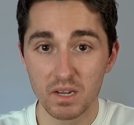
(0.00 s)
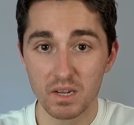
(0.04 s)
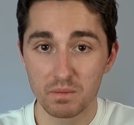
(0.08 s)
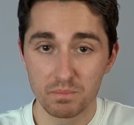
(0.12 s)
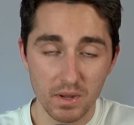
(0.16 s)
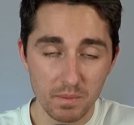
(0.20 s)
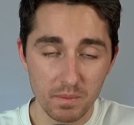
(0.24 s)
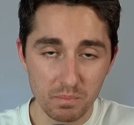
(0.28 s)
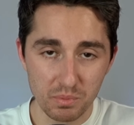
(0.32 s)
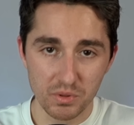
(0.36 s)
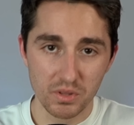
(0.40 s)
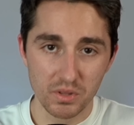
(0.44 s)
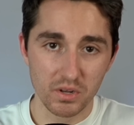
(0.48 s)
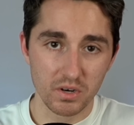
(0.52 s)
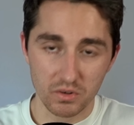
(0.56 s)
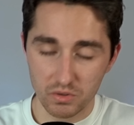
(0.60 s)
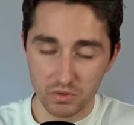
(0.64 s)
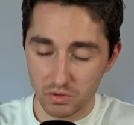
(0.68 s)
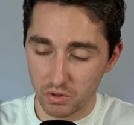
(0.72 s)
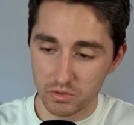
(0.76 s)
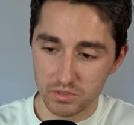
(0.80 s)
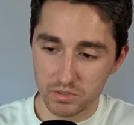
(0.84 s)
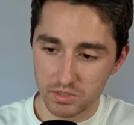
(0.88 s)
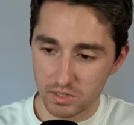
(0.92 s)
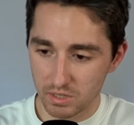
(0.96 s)
and people that are
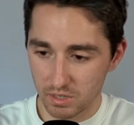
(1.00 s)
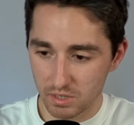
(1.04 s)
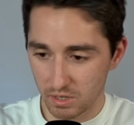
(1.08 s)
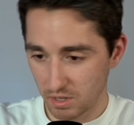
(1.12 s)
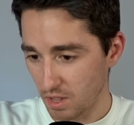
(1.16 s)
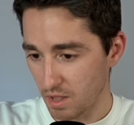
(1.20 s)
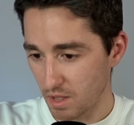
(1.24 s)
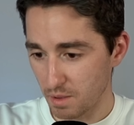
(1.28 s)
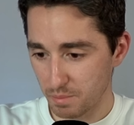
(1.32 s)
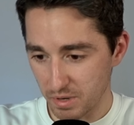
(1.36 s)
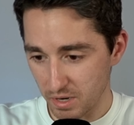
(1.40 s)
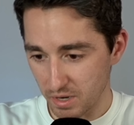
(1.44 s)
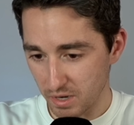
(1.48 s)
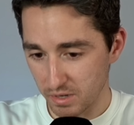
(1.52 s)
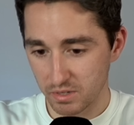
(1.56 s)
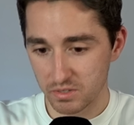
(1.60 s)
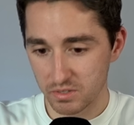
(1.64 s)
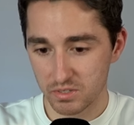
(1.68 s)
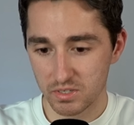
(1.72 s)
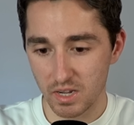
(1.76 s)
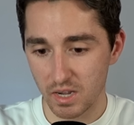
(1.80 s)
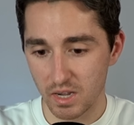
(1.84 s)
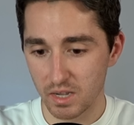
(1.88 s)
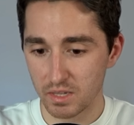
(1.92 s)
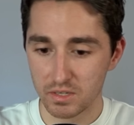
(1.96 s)
close to the club and
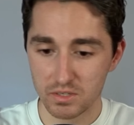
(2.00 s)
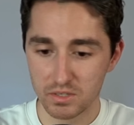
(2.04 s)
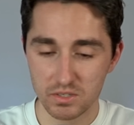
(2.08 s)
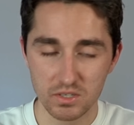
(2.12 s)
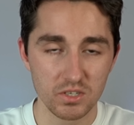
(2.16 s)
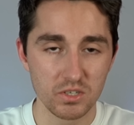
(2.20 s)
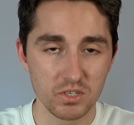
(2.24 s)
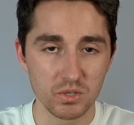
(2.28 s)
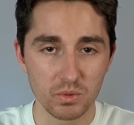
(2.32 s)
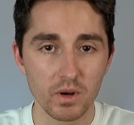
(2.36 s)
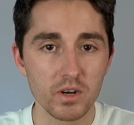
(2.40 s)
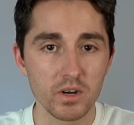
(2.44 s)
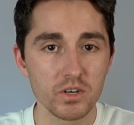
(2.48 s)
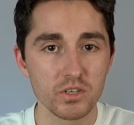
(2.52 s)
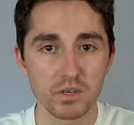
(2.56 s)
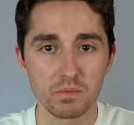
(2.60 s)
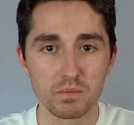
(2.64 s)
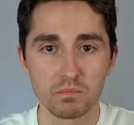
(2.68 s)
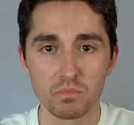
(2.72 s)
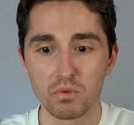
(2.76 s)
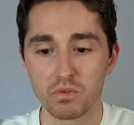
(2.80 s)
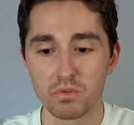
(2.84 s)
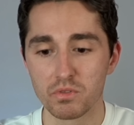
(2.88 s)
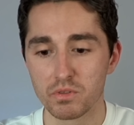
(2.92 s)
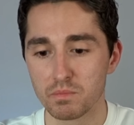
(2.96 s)
understand this situation
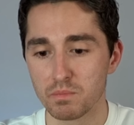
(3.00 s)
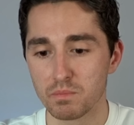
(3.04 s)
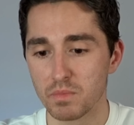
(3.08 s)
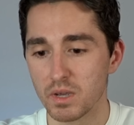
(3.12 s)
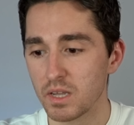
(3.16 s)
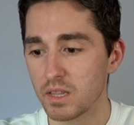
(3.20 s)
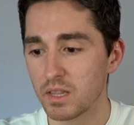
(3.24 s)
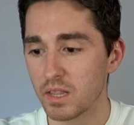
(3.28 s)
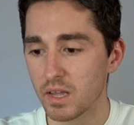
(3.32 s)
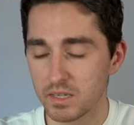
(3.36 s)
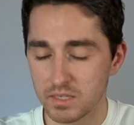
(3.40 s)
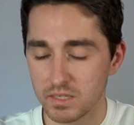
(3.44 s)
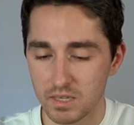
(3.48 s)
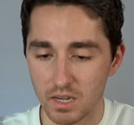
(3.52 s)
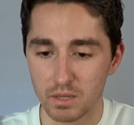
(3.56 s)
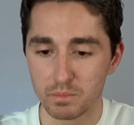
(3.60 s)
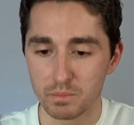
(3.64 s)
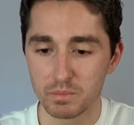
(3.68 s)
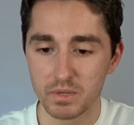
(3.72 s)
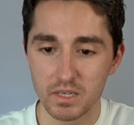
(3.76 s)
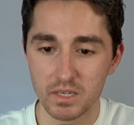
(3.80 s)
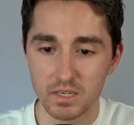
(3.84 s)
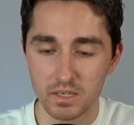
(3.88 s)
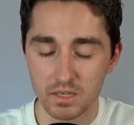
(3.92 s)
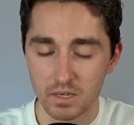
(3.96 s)
more than me, they tell
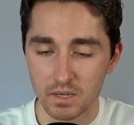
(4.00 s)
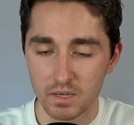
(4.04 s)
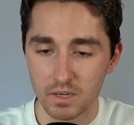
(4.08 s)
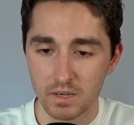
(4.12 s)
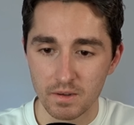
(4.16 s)
me